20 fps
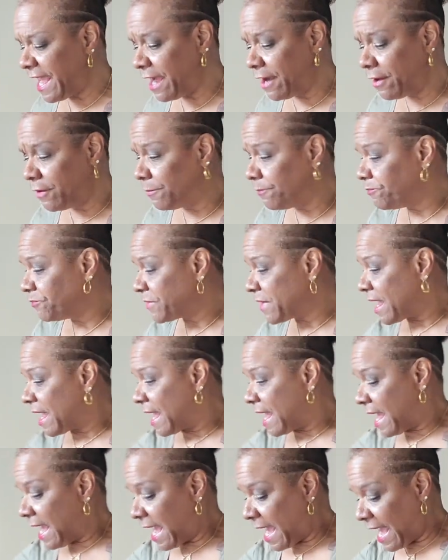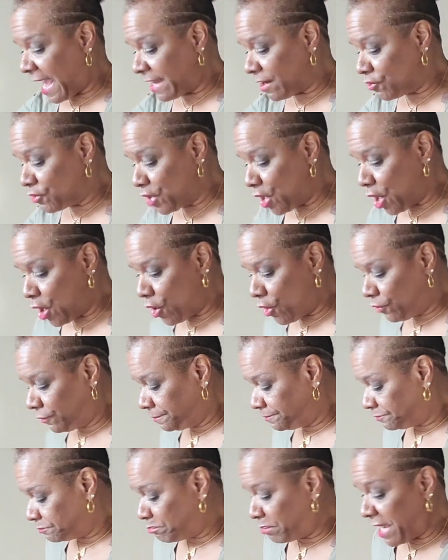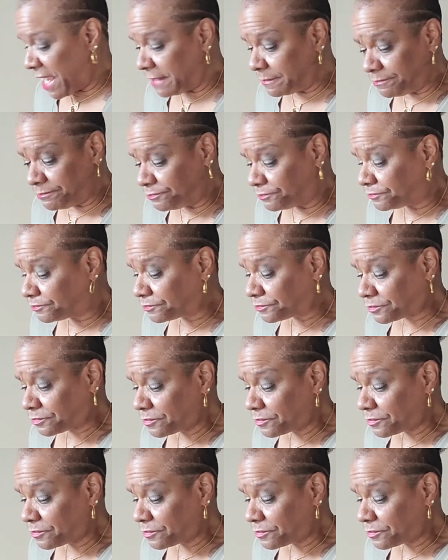Now, I don't know, but